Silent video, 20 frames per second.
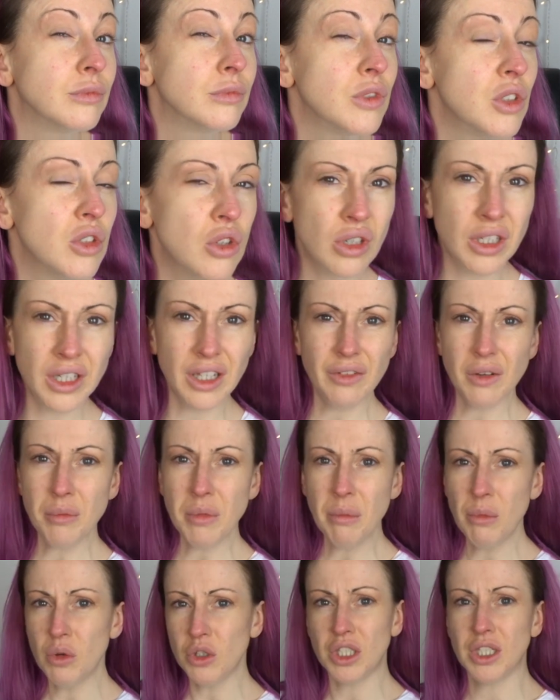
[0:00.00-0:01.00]
It's not giving
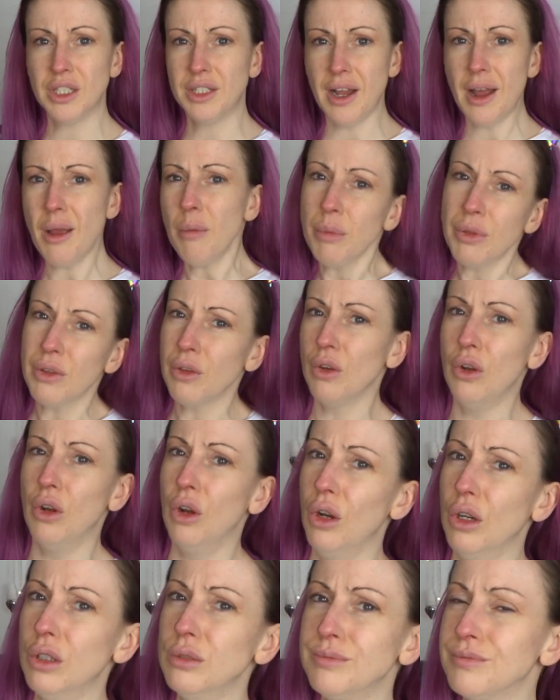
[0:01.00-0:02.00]
me much depth, you
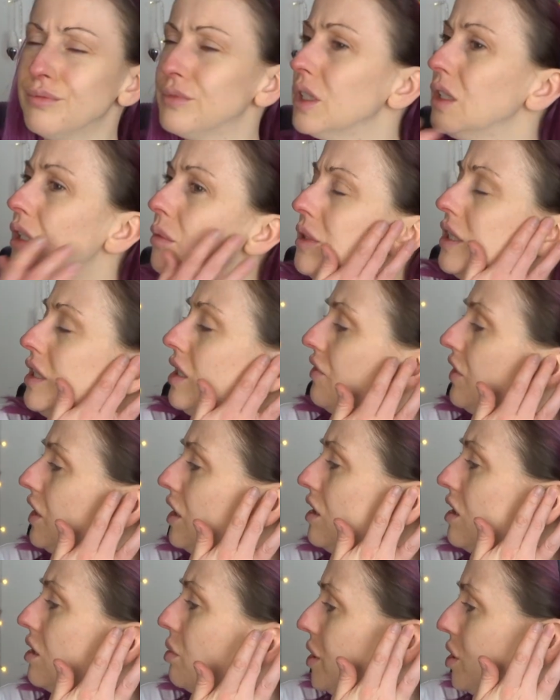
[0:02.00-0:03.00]
know. Let me see if
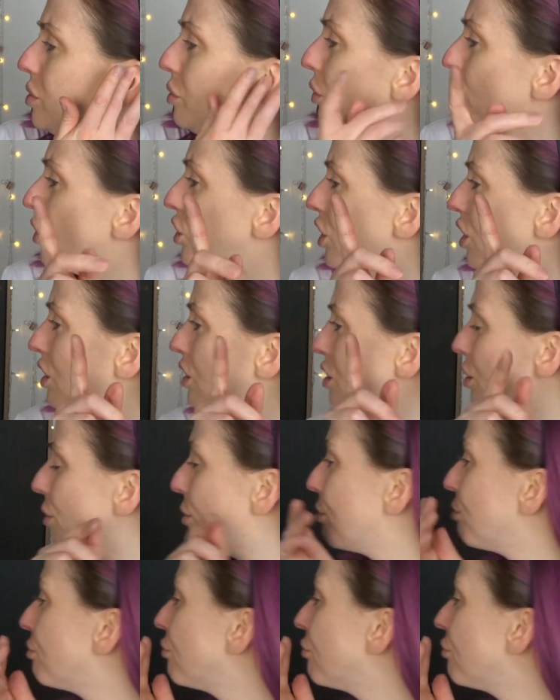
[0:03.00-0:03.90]
I can switch brushes.